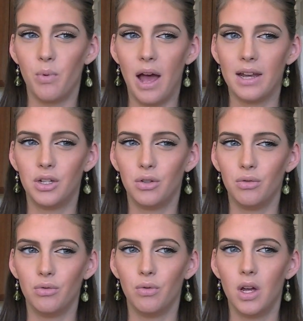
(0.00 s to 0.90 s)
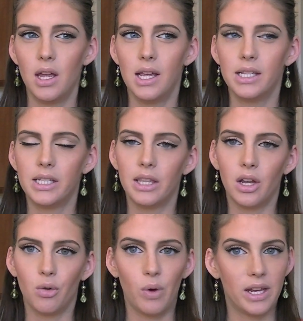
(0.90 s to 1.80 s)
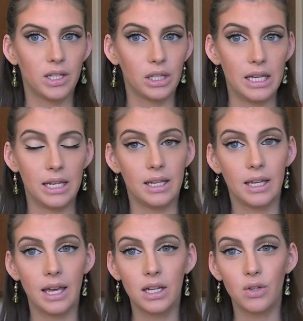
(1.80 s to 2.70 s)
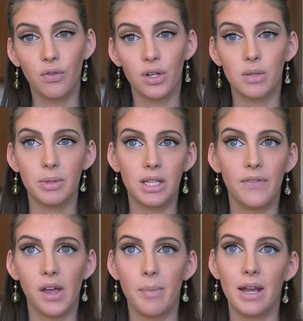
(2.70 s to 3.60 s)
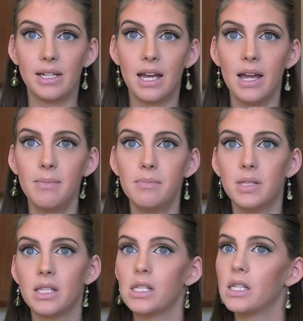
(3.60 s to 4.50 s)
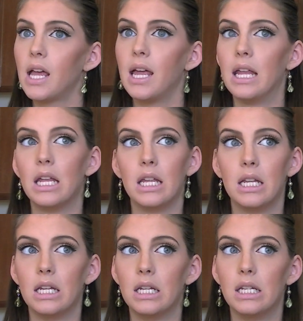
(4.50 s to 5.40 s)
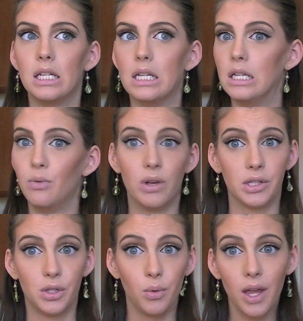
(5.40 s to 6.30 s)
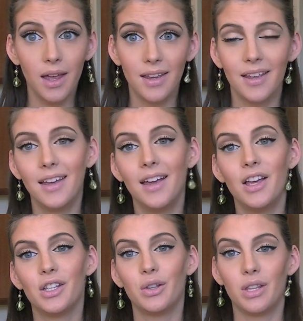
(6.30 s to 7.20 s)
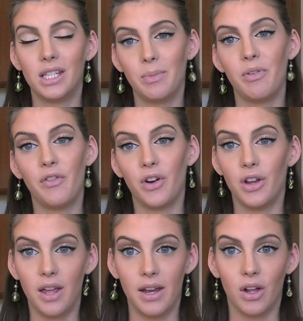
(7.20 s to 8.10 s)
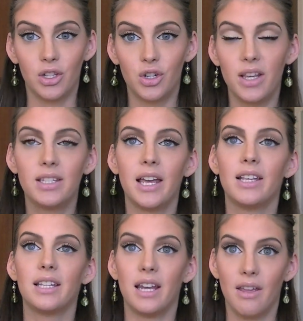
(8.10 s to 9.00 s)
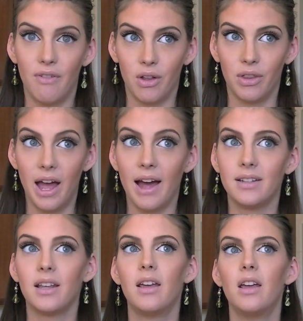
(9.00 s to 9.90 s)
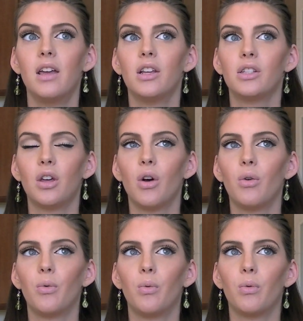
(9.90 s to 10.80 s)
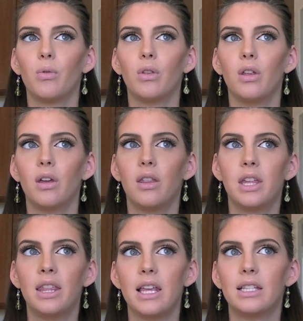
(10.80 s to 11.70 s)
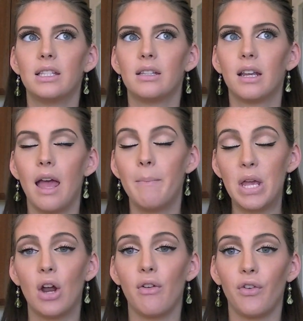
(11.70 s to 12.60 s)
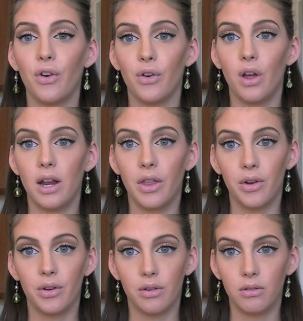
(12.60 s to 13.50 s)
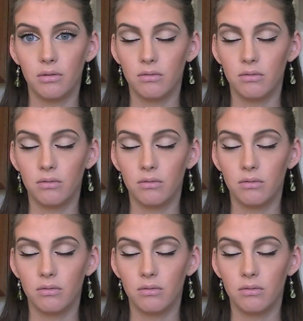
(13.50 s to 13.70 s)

had to sit there and wait till he kicked for a specific amount of times, and he wasn't doing it. So they sent me for a non-stress test and he failed that. So then they kept me on it for another